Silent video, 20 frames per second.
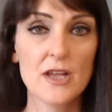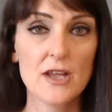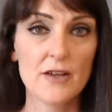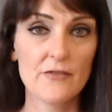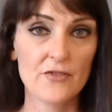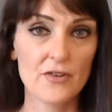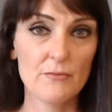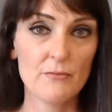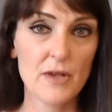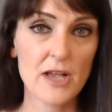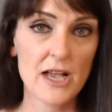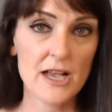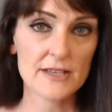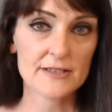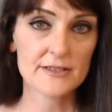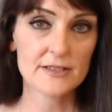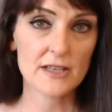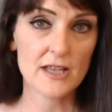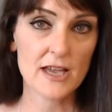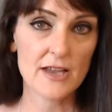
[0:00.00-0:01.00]
from
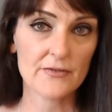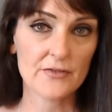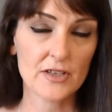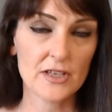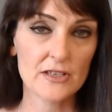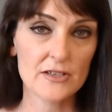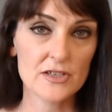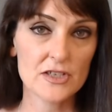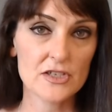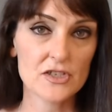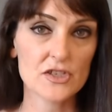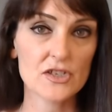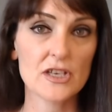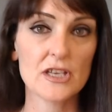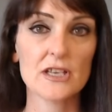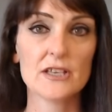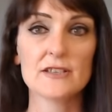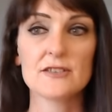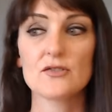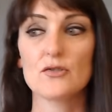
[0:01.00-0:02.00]
past life
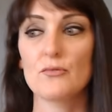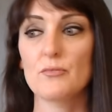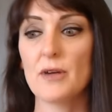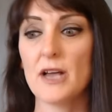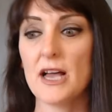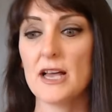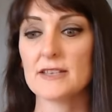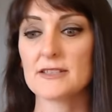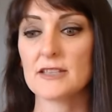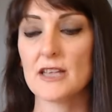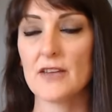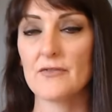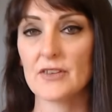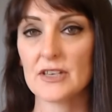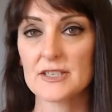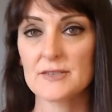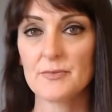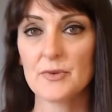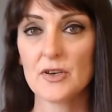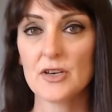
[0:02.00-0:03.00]
conditionings or past life
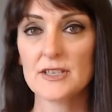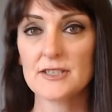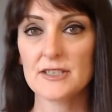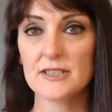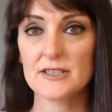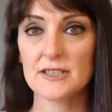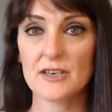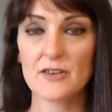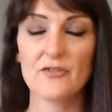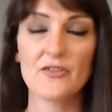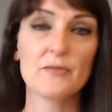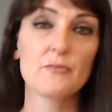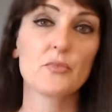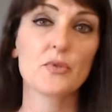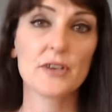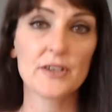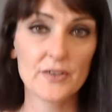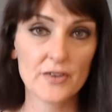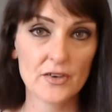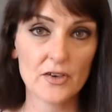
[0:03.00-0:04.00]
experiences that have
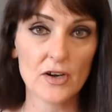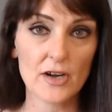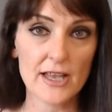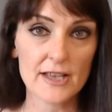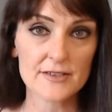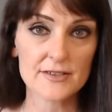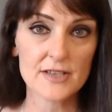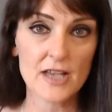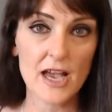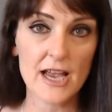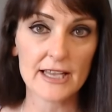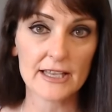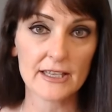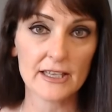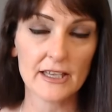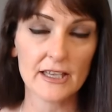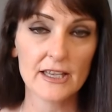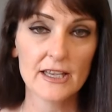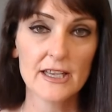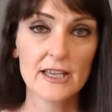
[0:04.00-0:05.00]
imprinted on our
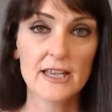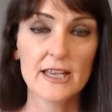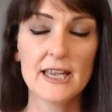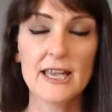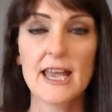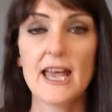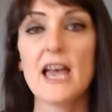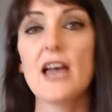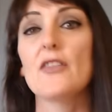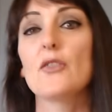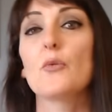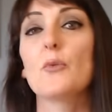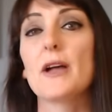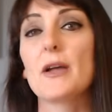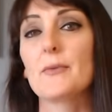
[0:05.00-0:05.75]
psyche and the way